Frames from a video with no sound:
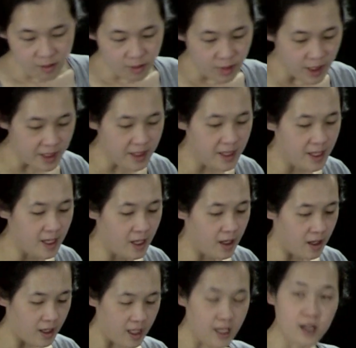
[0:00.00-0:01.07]
But
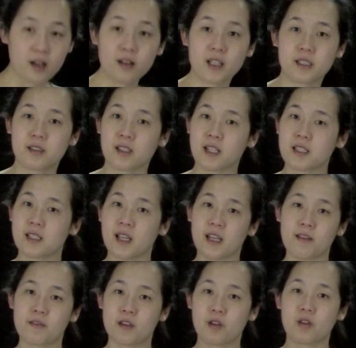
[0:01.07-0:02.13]
here, let's, let's kind
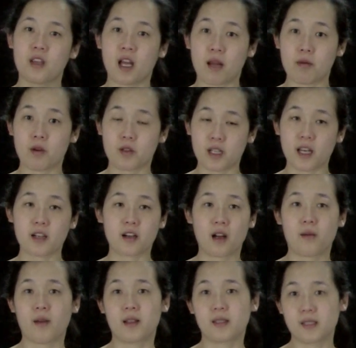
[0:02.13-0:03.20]
of do the MO
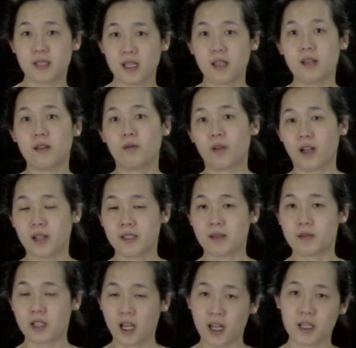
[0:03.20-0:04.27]
diagram and see what ends up
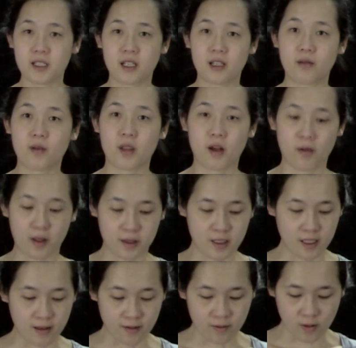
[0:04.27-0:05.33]
changing with our
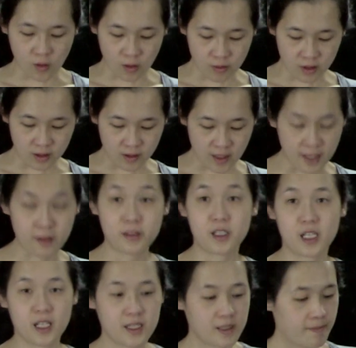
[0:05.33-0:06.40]
relative orbital
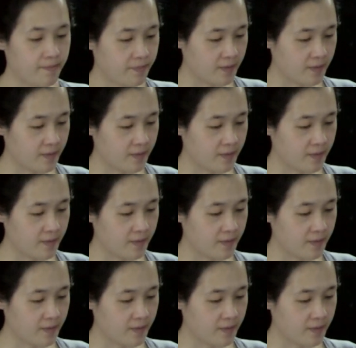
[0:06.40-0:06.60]
energies.